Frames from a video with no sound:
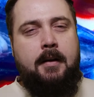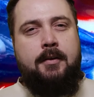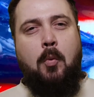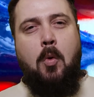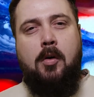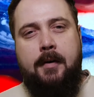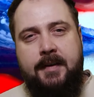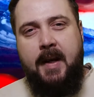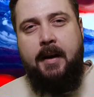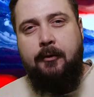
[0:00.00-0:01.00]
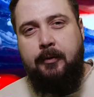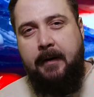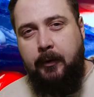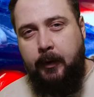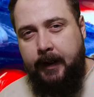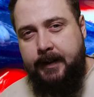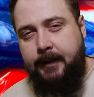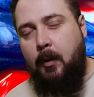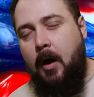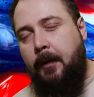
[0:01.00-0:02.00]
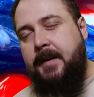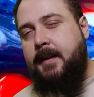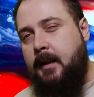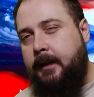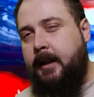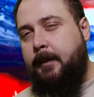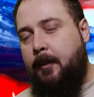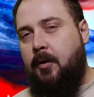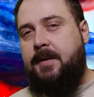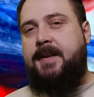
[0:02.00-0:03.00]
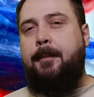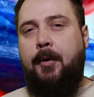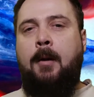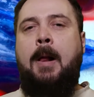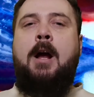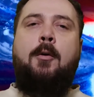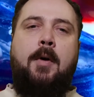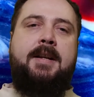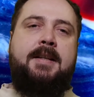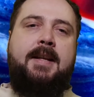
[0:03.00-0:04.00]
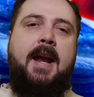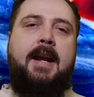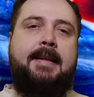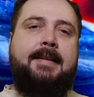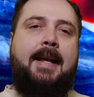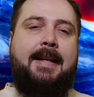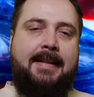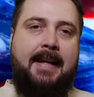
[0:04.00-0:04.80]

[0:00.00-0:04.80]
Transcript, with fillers: towards a referent. Well, this is a little bit more simple. What he's saying is that